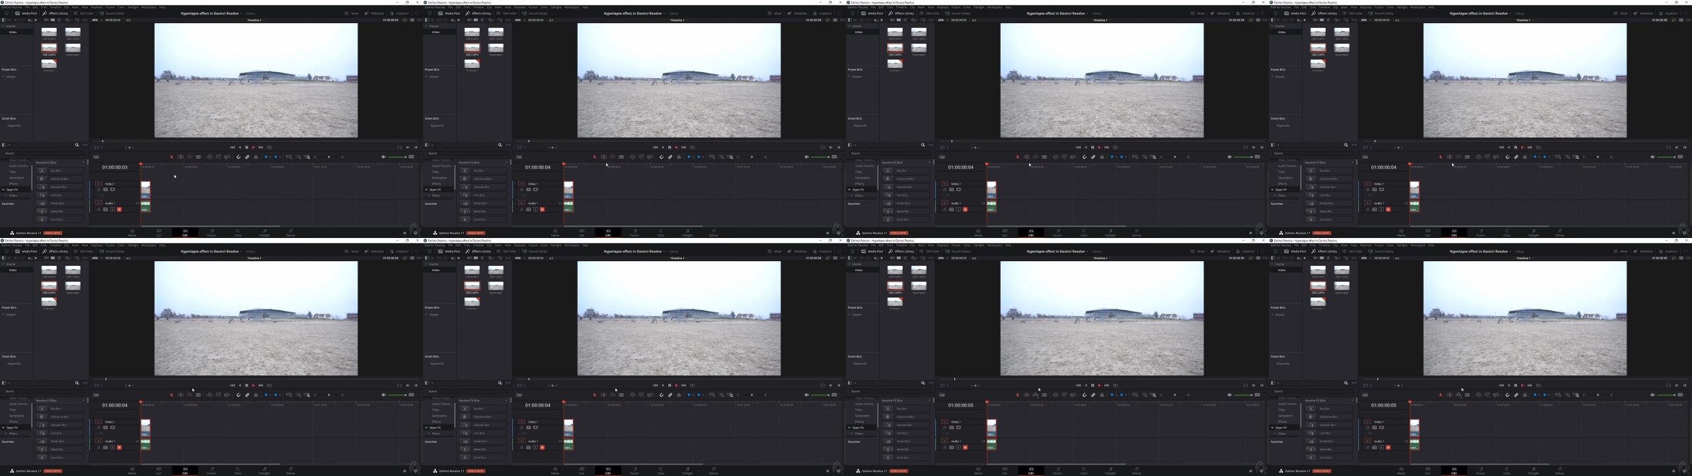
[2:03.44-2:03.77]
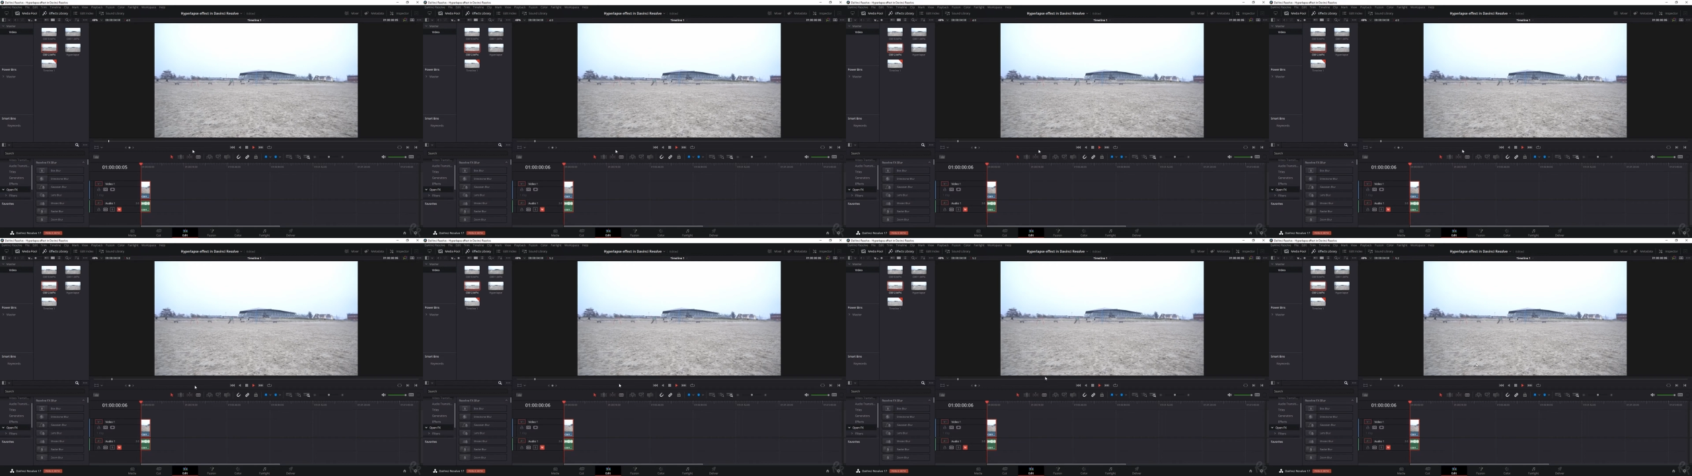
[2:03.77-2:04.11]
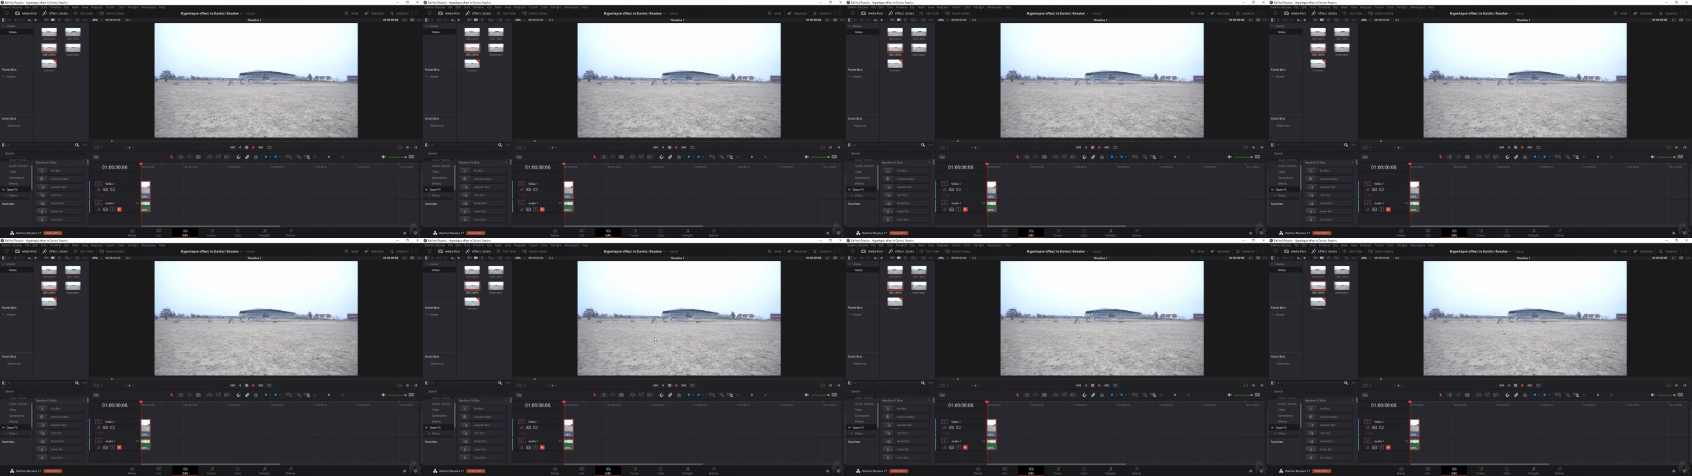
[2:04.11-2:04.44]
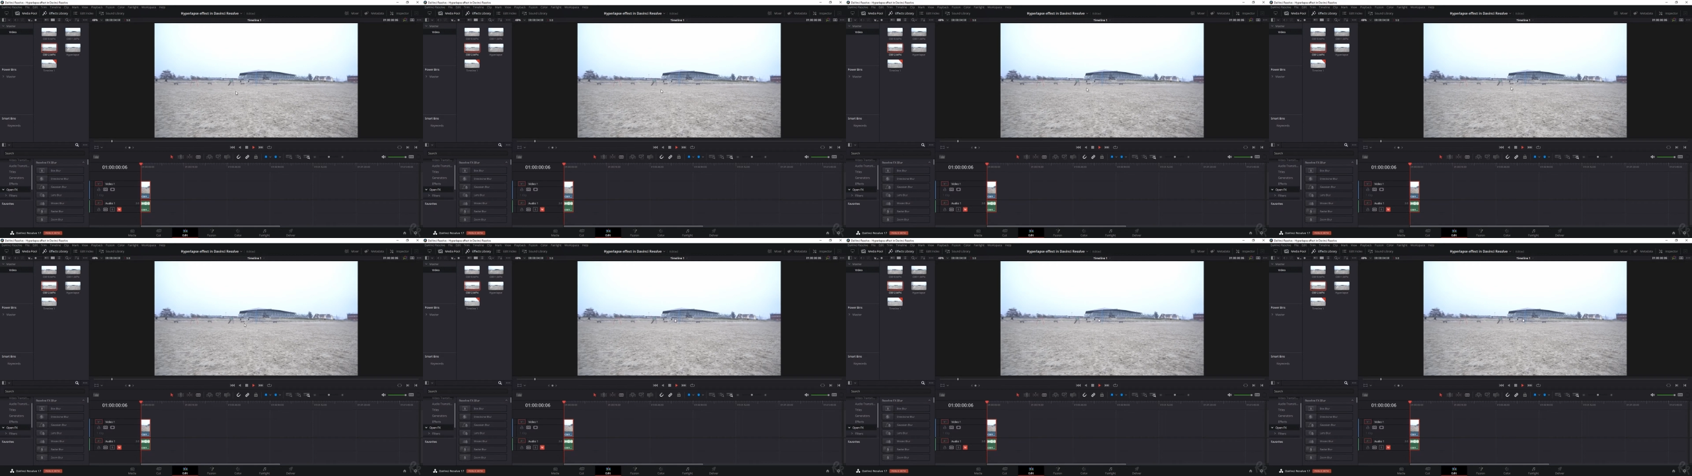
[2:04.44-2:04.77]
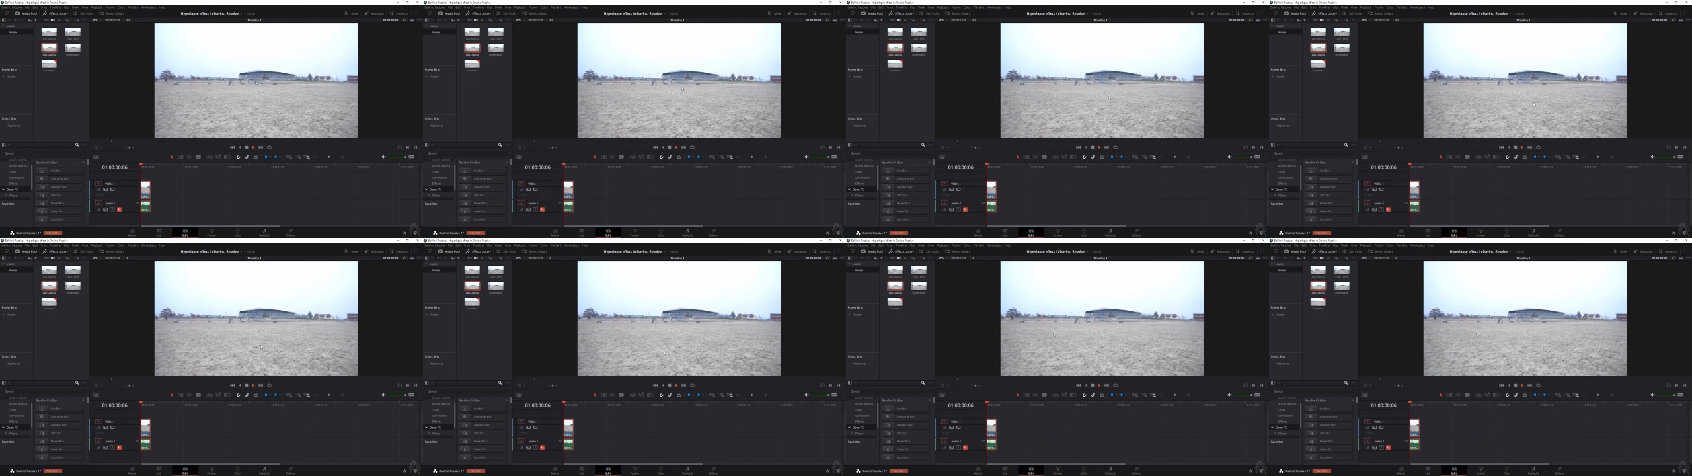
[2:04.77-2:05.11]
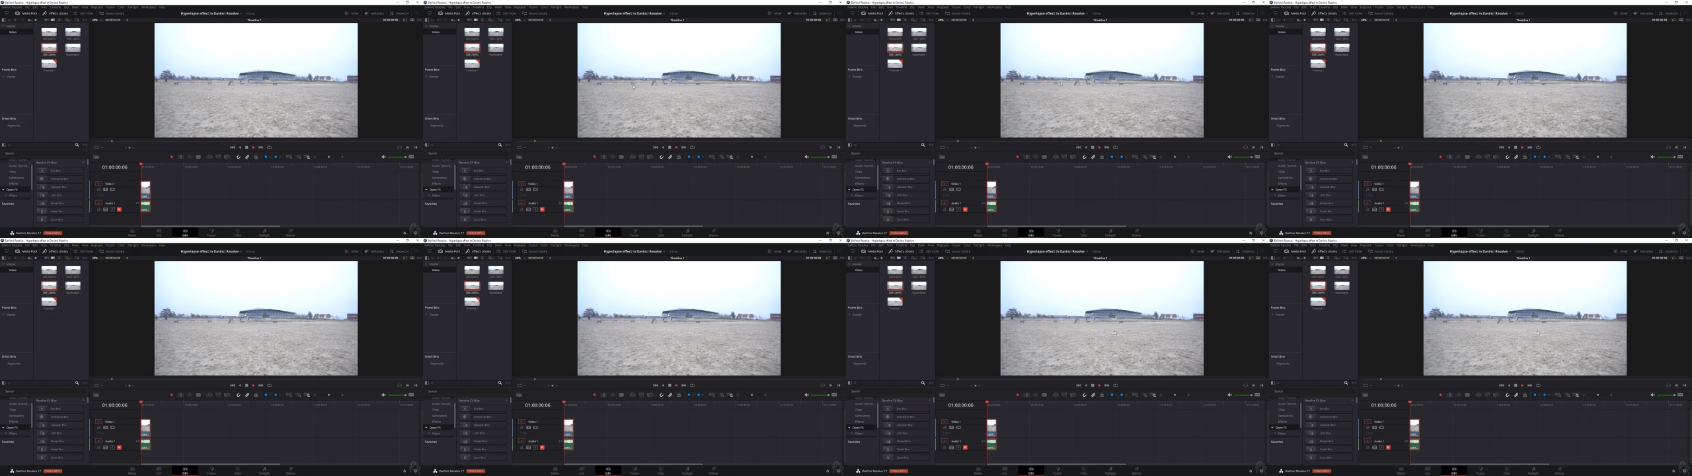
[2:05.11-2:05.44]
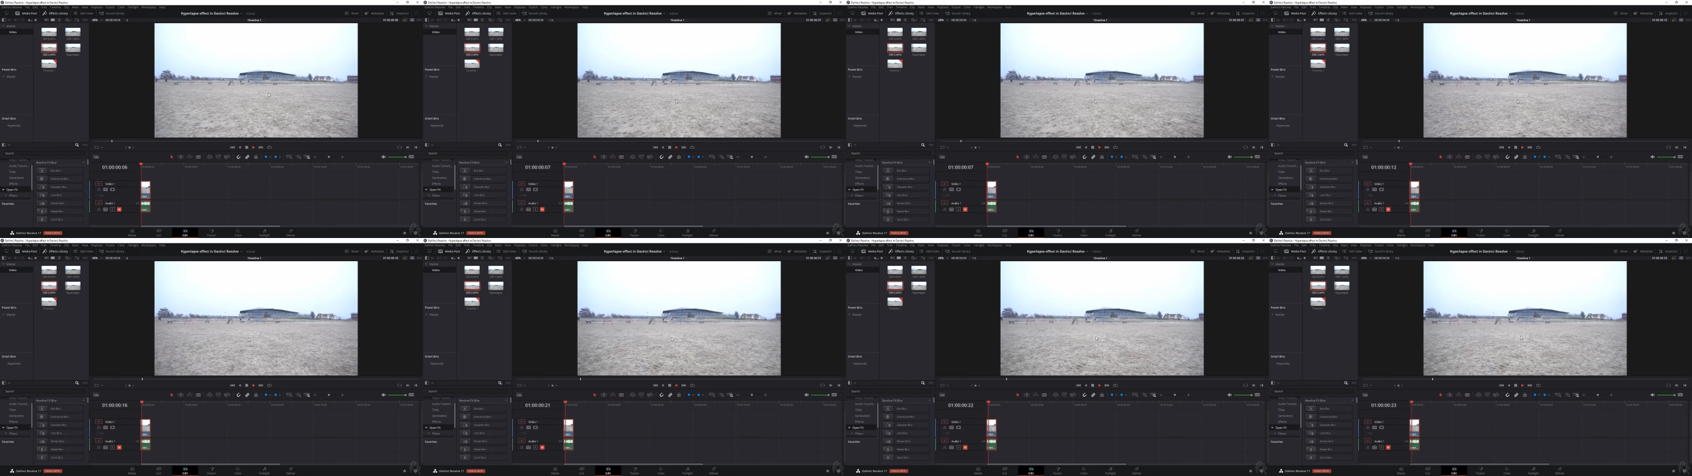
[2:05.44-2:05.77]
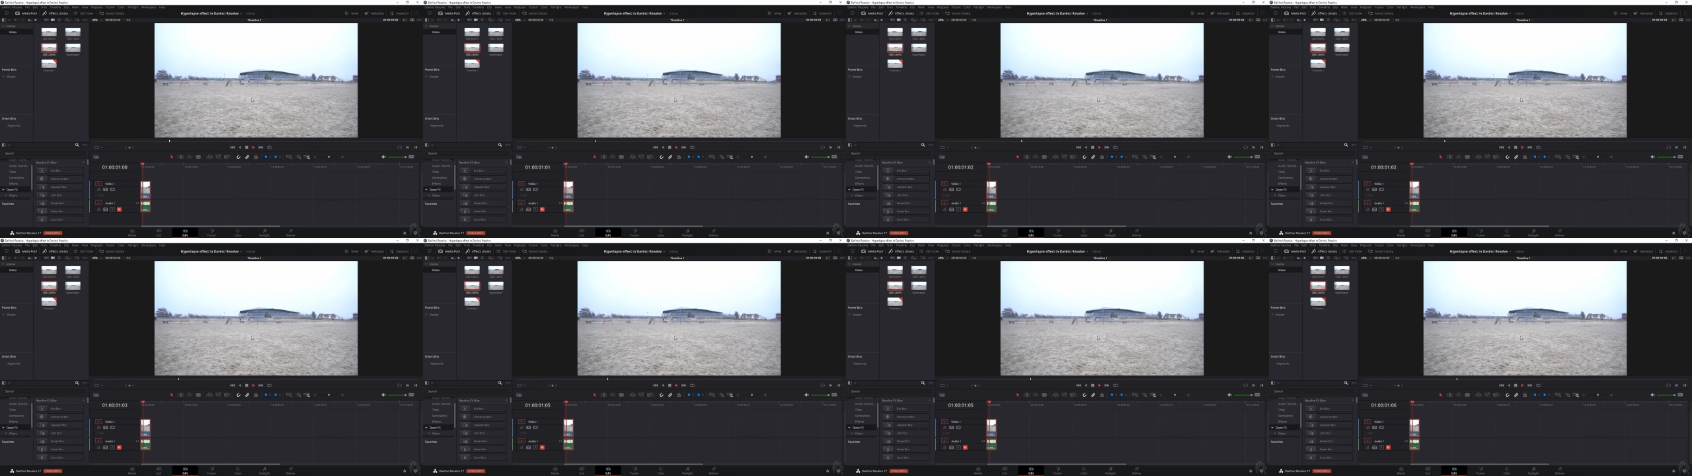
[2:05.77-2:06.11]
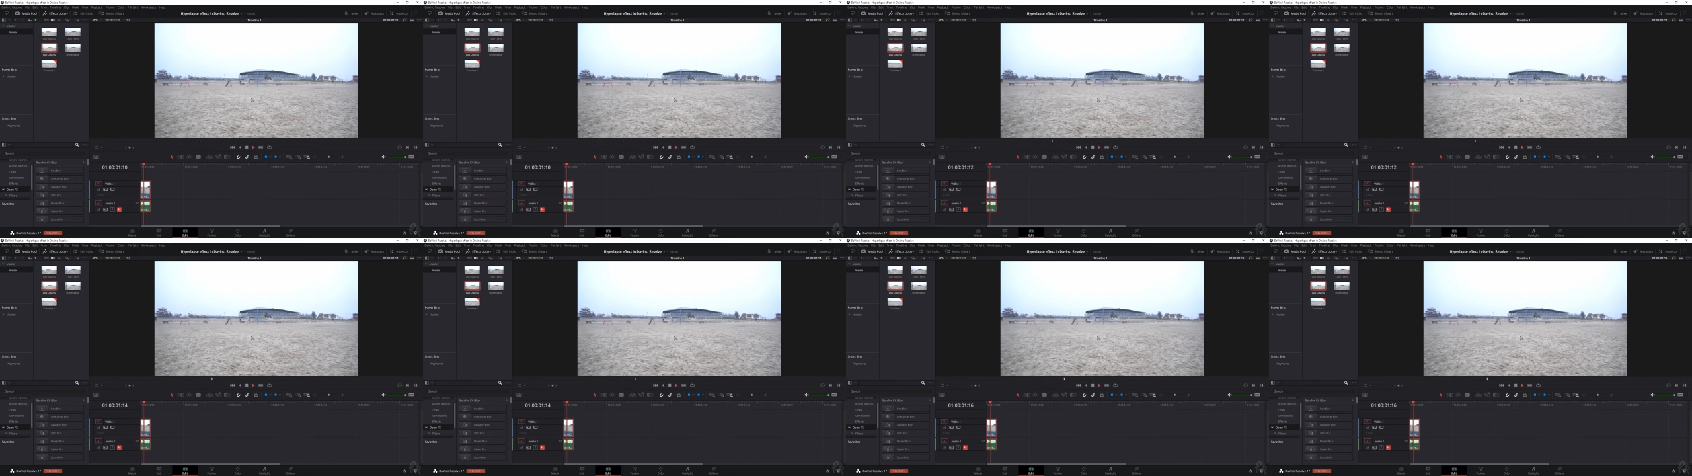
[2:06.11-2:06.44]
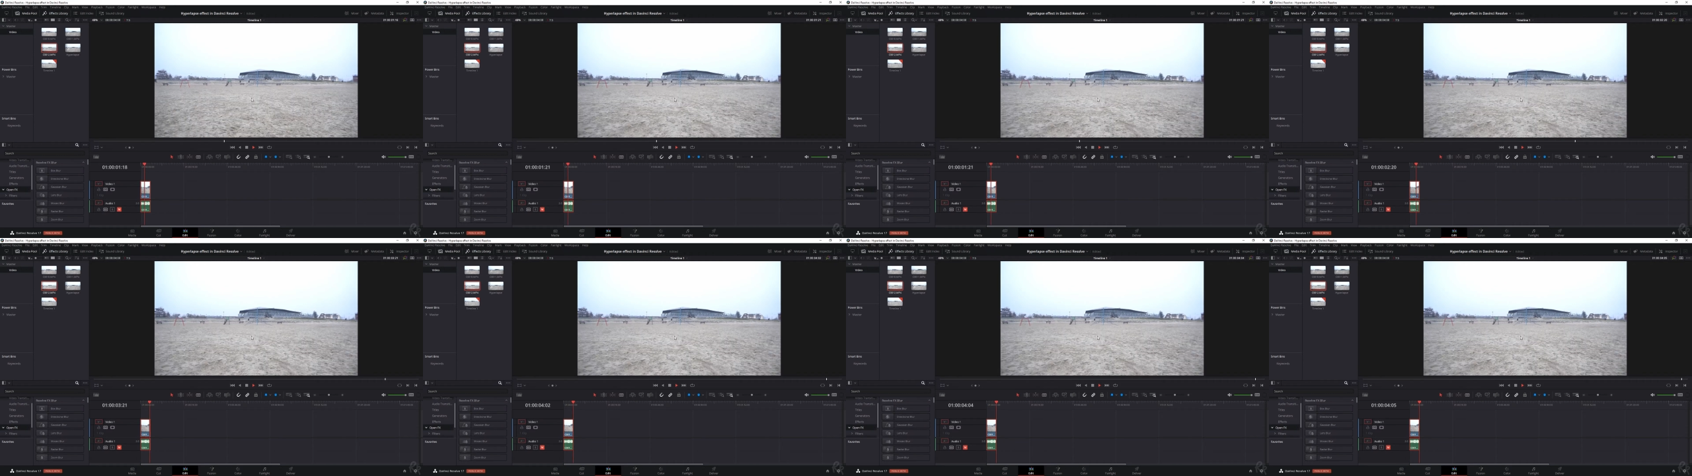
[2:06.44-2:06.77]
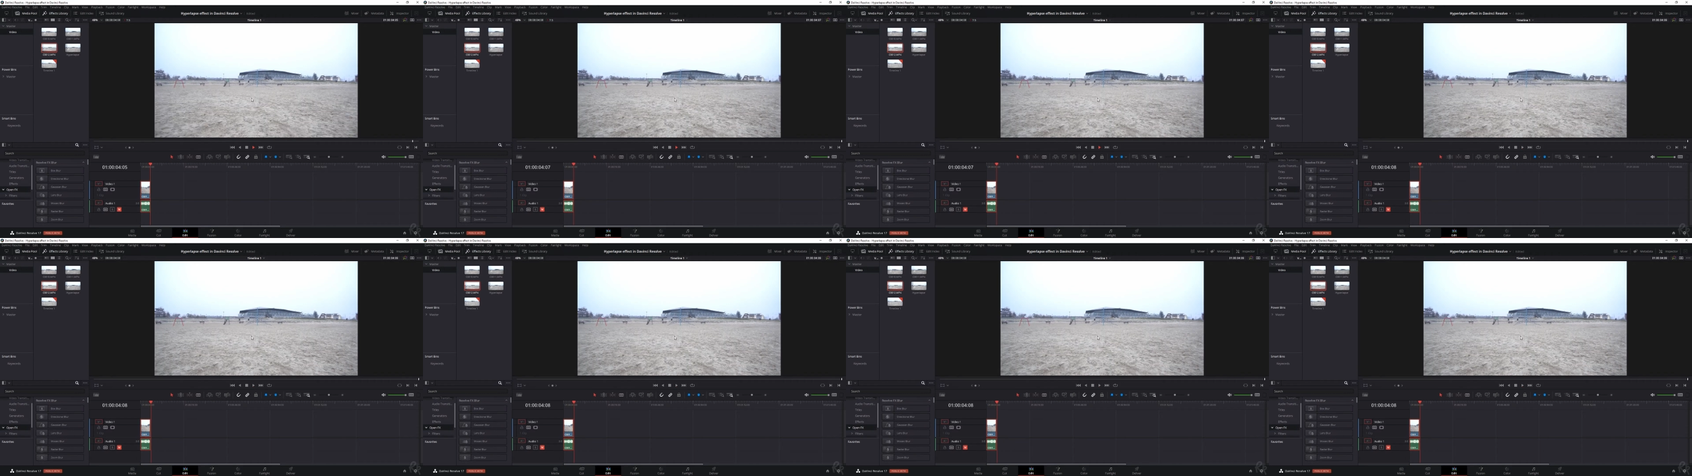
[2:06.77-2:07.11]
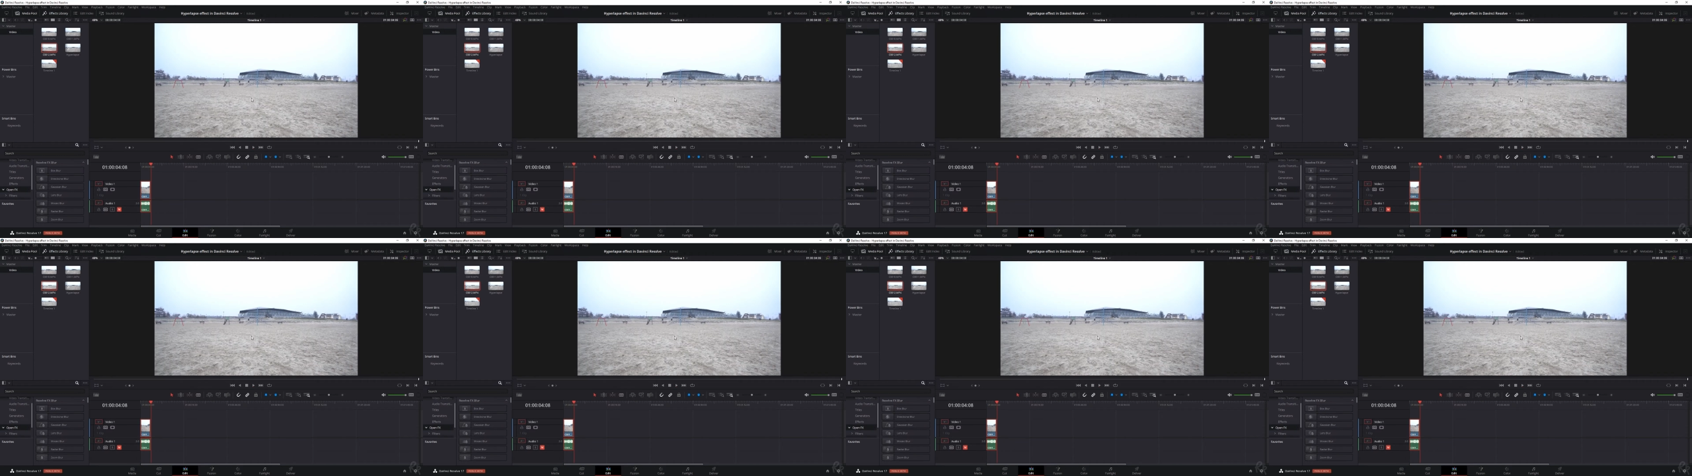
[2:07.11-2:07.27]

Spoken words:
(no speaker visible)